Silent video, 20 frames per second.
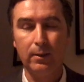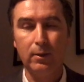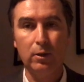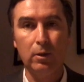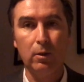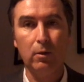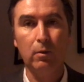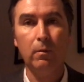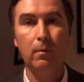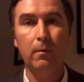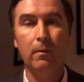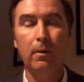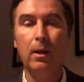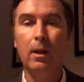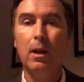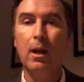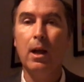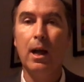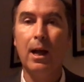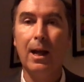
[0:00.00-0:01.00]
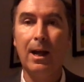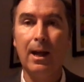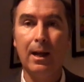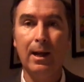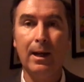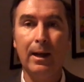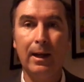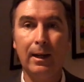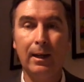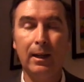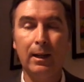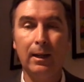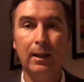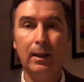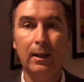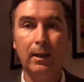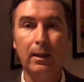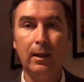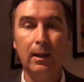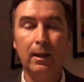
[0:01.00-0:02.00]
So
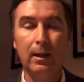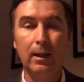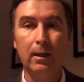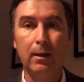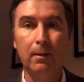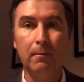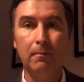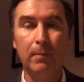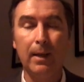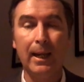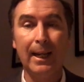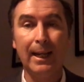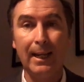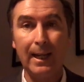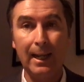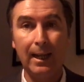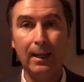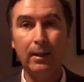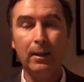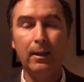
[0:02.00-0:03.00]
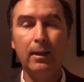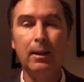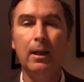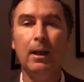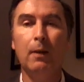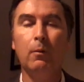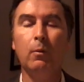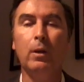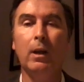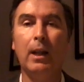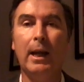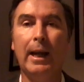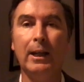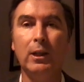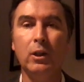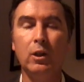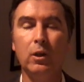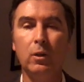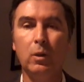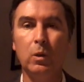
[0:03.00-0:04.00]
I again would
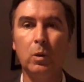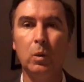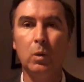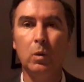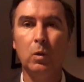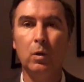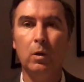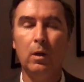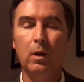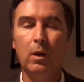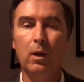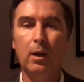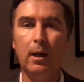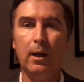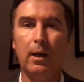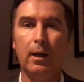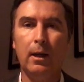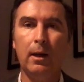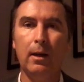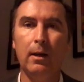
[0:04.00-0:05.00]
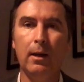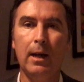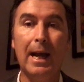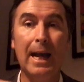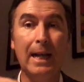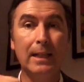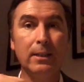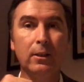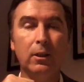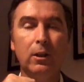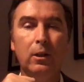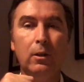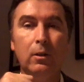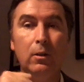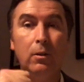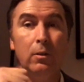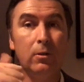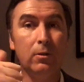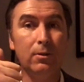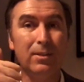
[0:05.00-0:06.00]
like to ask
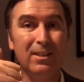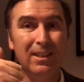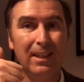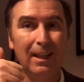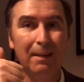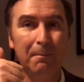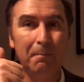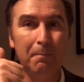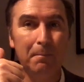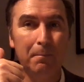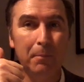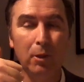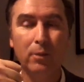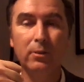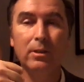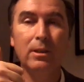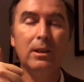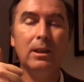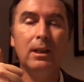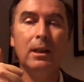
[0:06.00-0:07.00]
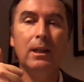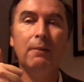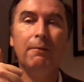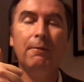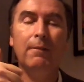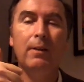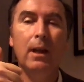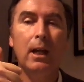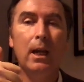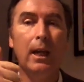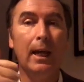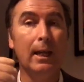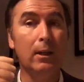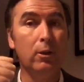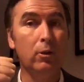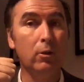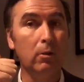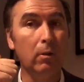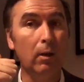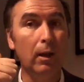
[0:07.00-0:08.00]
you to stay positive
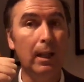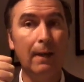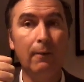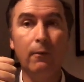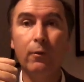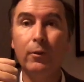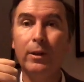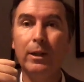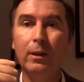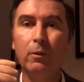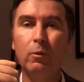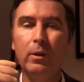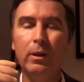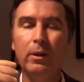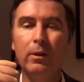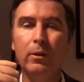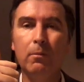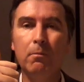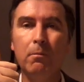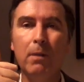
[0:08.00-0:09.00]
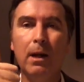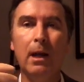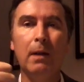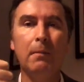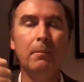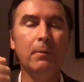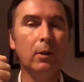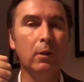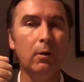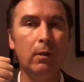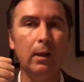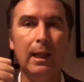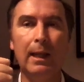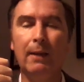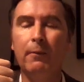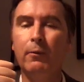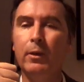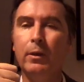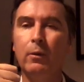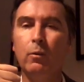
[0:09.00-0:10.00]
and to collaborate with your mom,
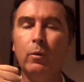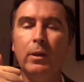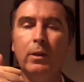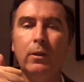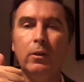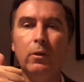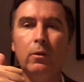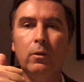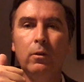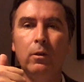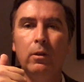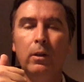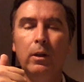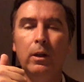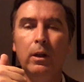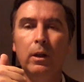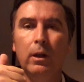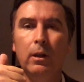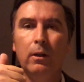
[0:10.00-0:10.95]
collaborate with your